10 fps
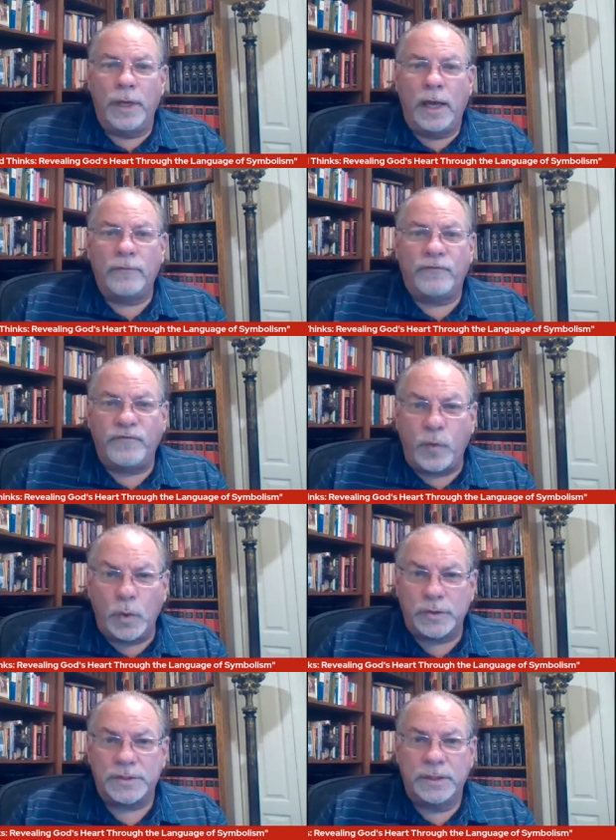will not
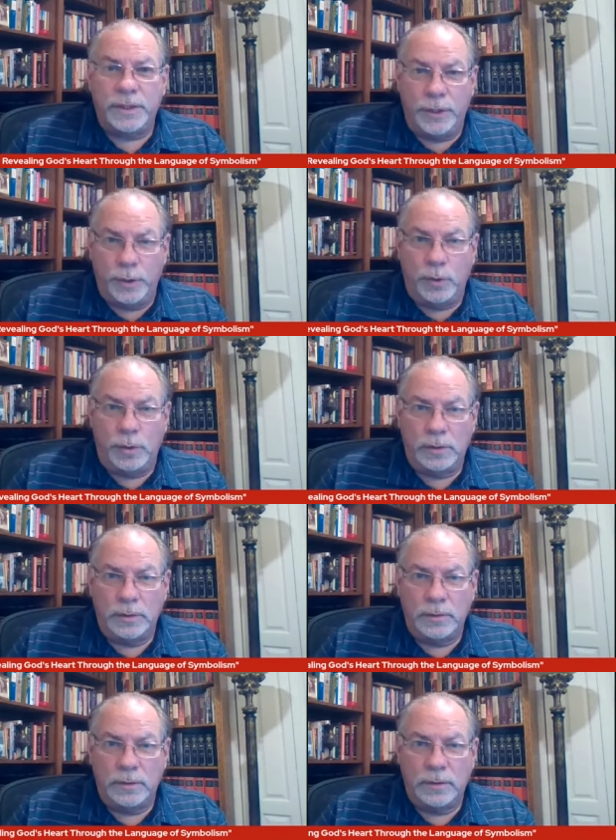force you
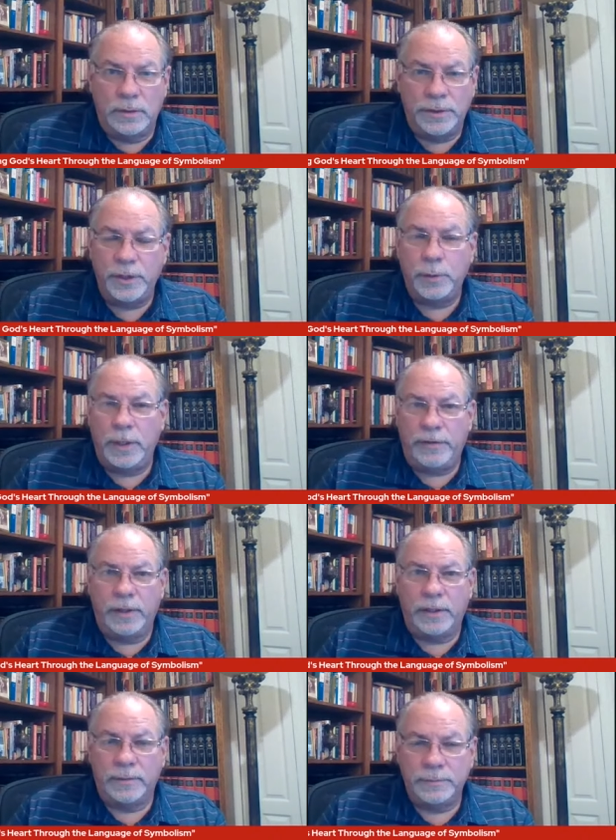to do
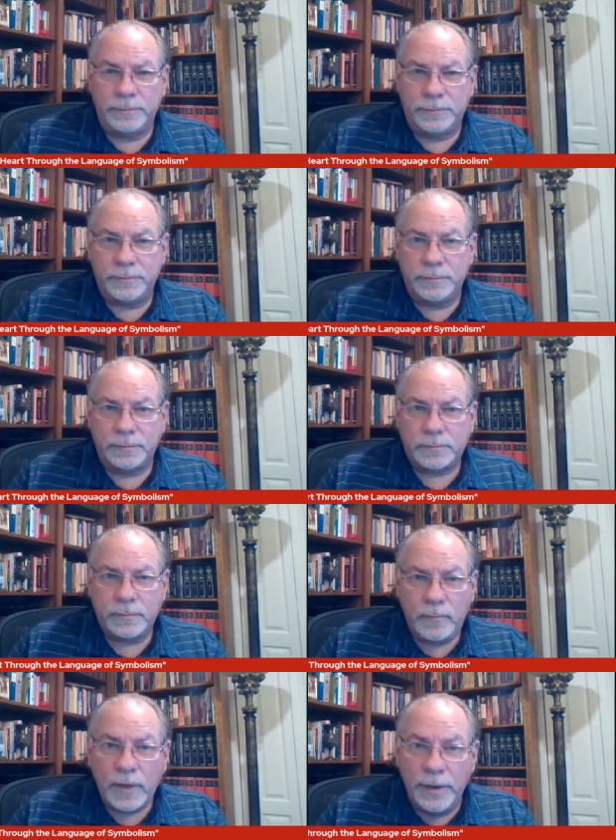anything.
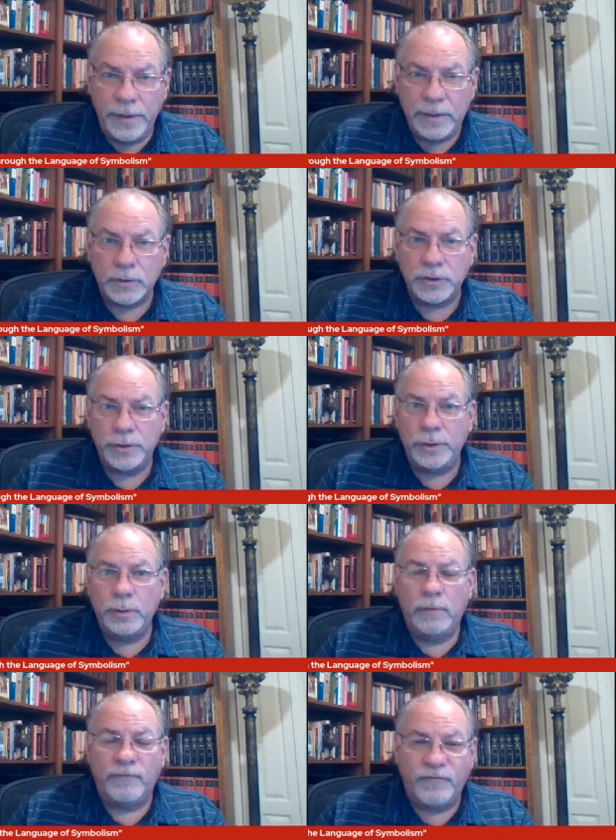Neither should
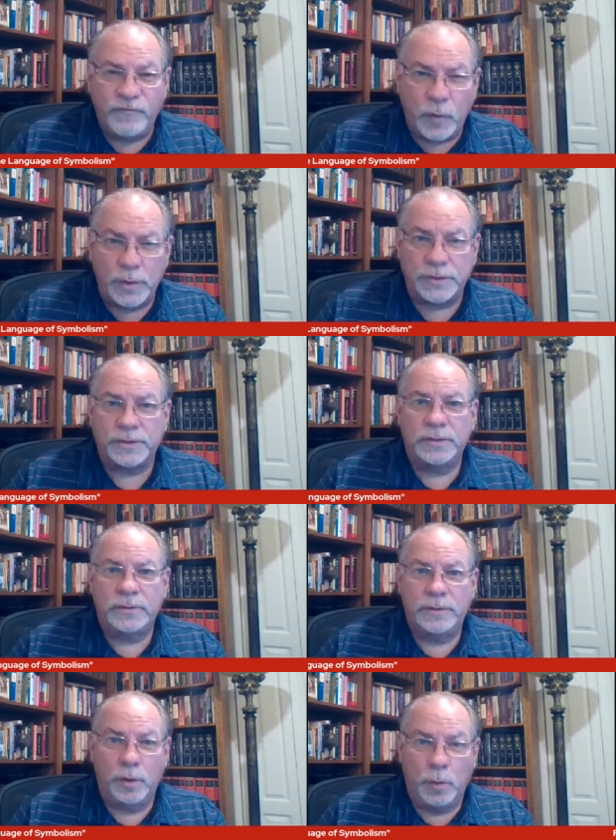you force
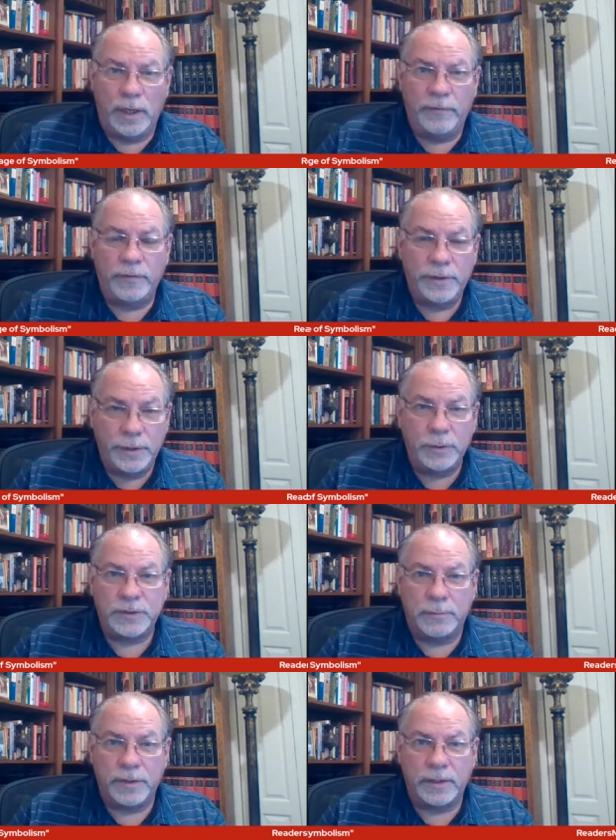your wife to do
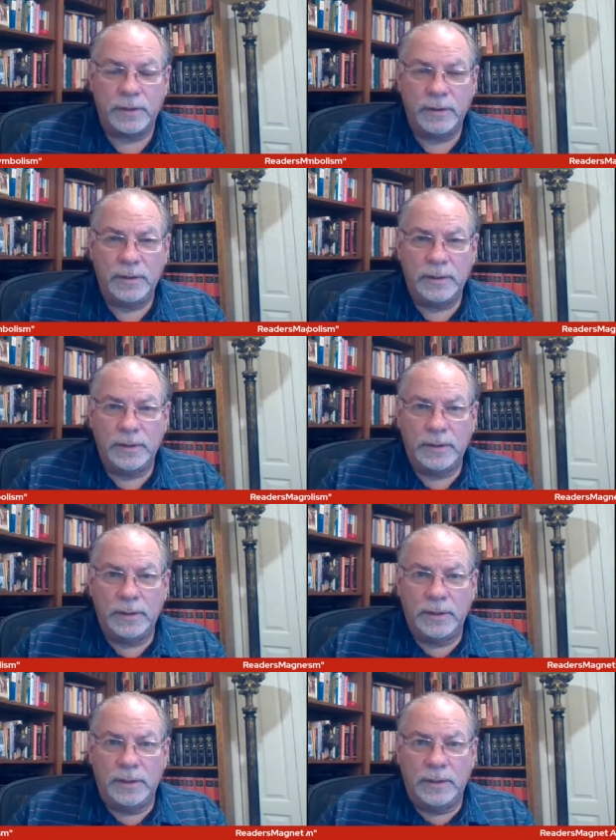something.
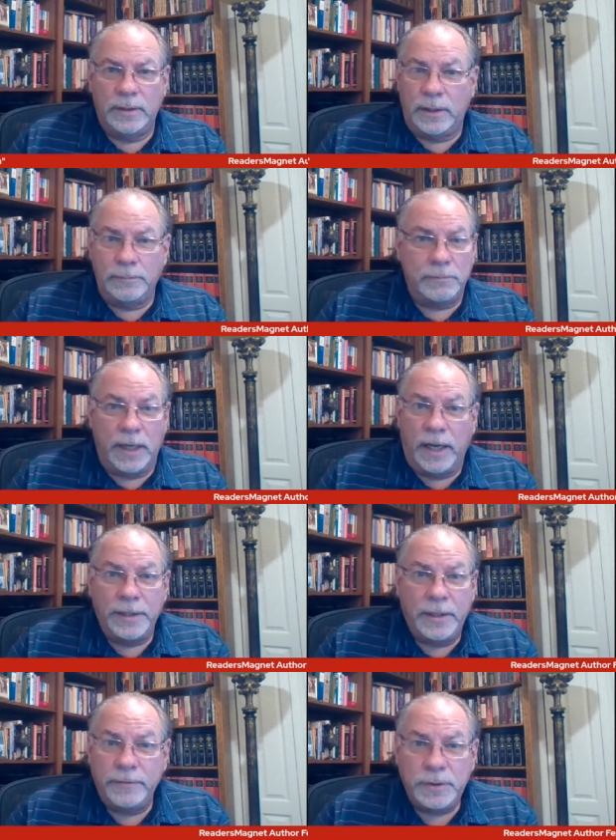
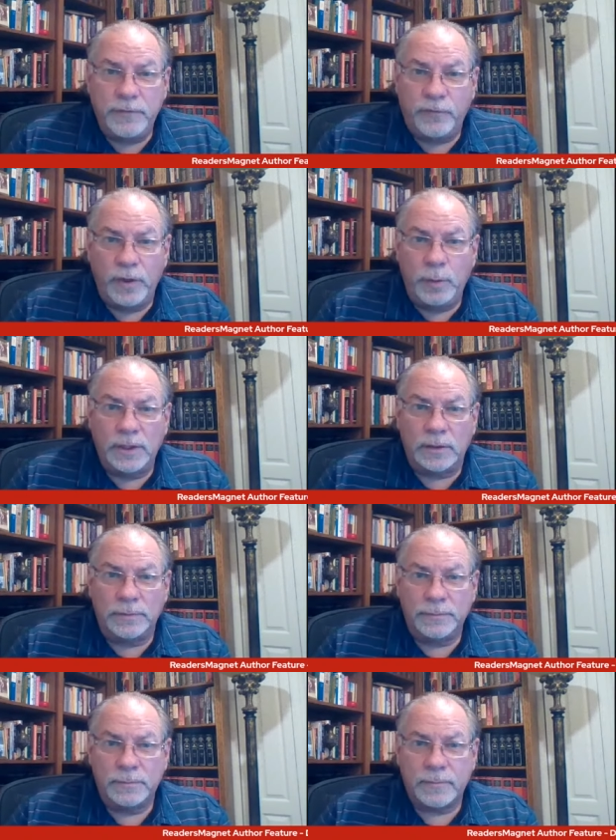God gives you free will.
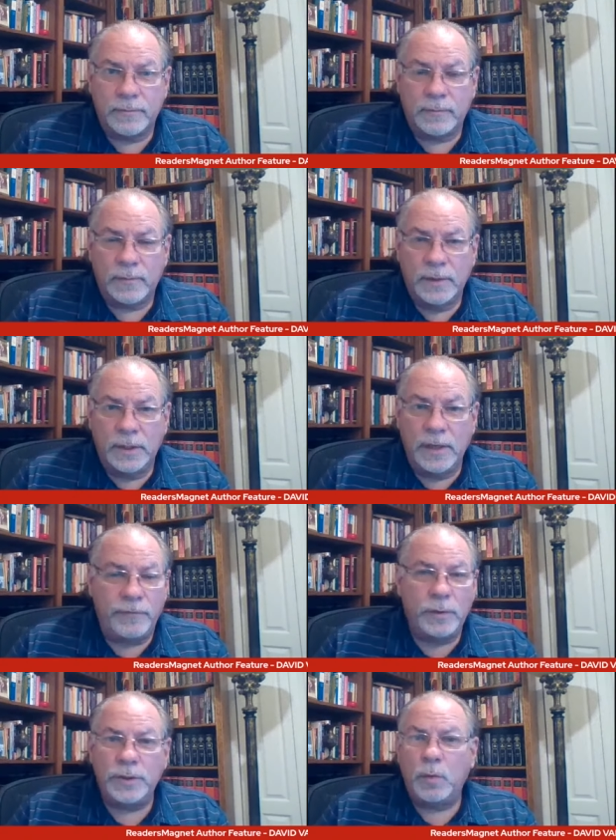
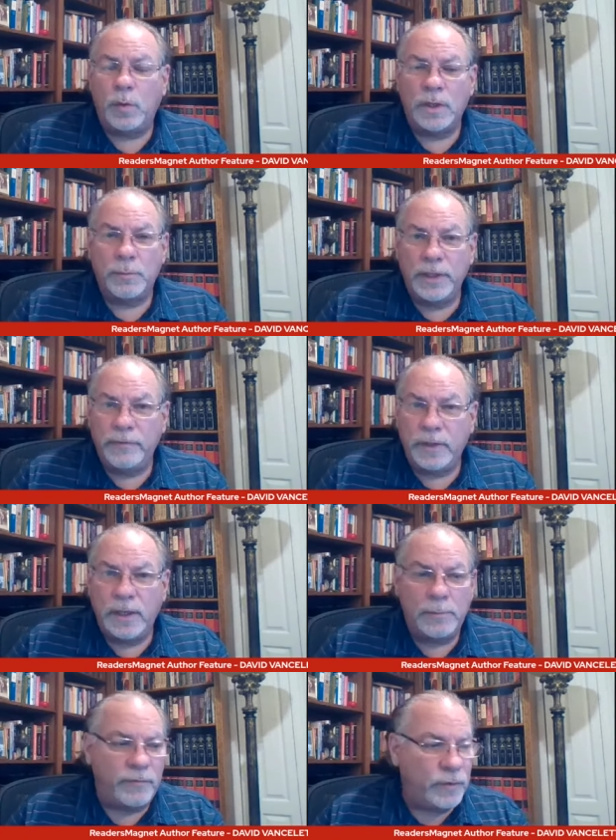If you don't want to believe in
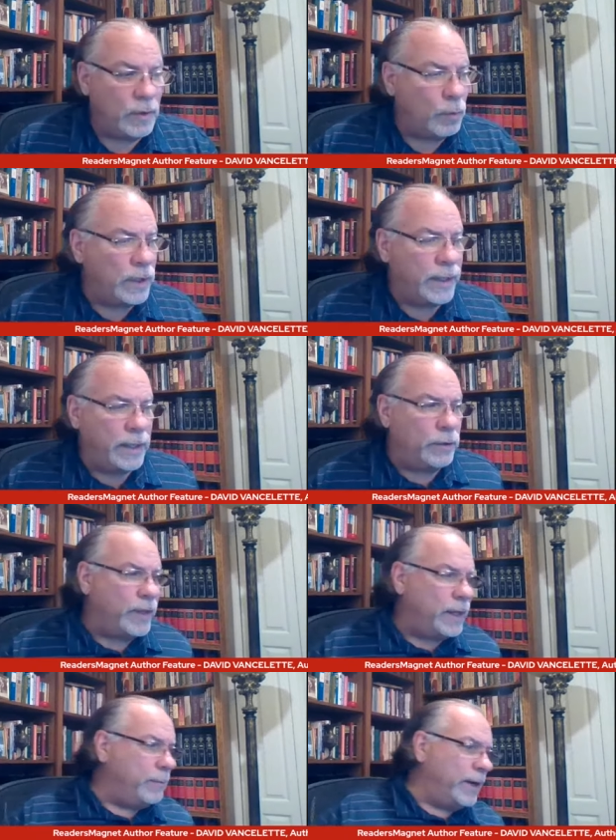Him, if you don't want to enter
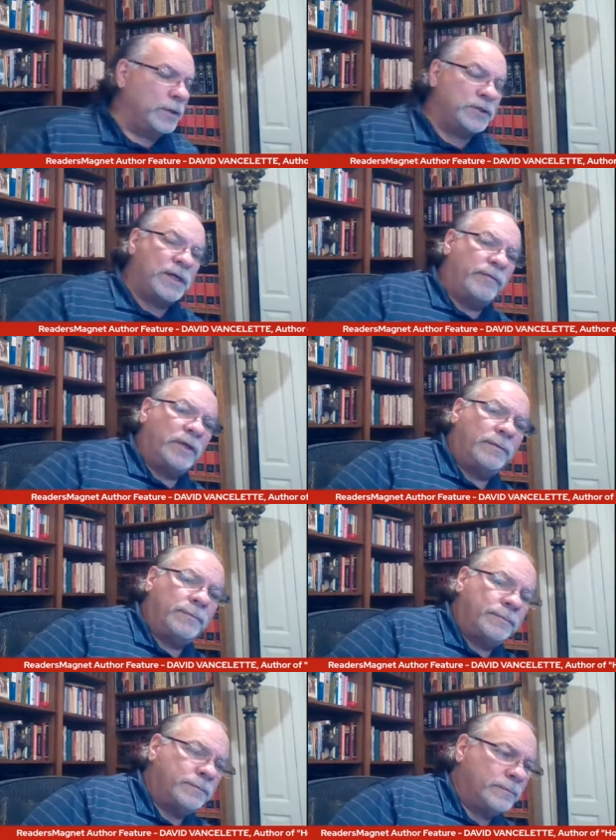that marriage covenant,